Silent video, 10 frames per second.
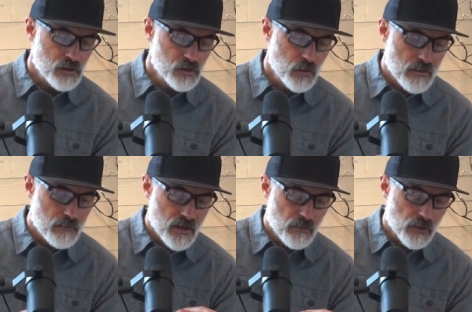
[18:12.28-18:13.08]
sweep
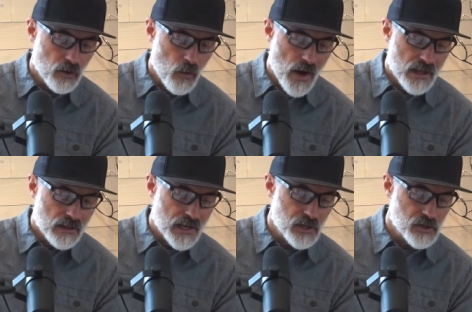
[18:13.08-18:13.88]
people away
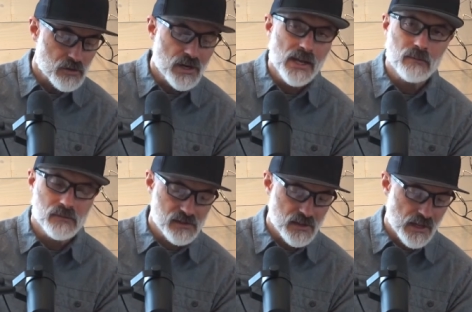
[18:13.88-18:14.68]
like
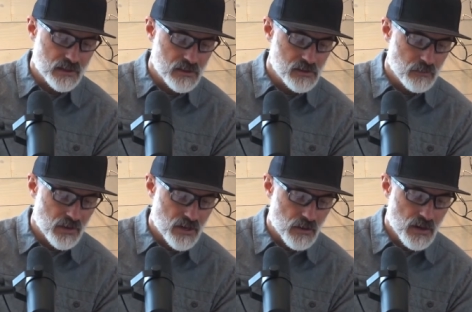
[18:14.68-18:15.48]
dreams that
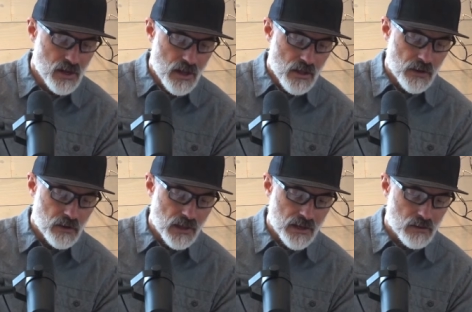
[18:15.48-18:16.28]
disappear. They
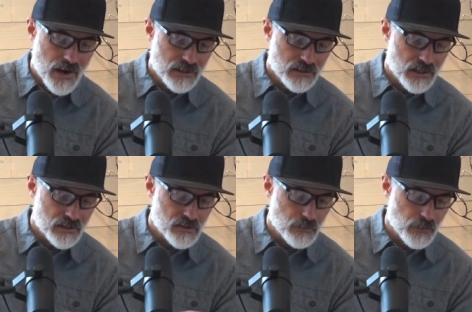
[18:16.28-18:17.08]
are like grass
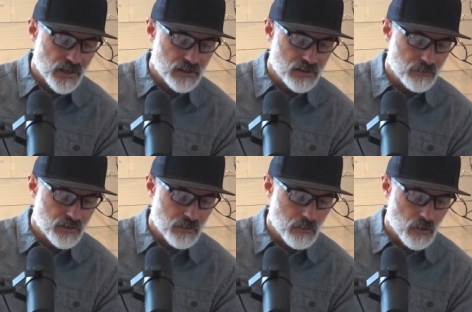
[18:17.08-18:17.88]
that springs up
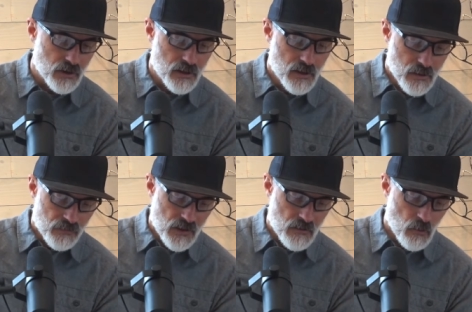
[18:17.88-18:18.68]
in the morning.
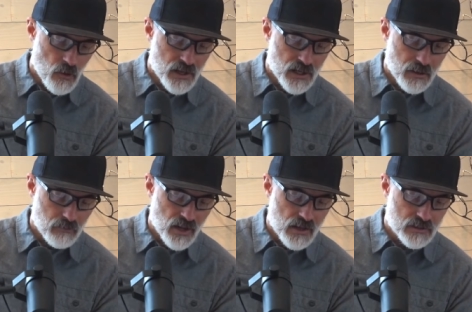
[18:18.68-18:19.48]
In the morning, it
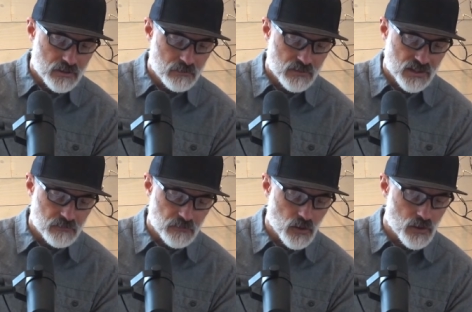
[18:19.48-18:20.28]
blossoms
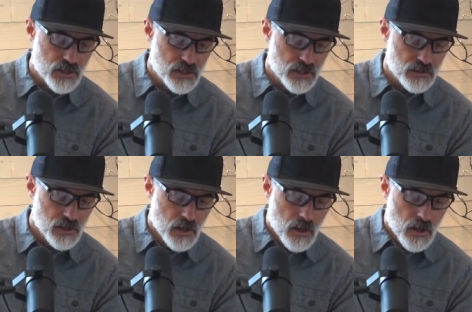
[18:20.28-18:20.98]
and flourishes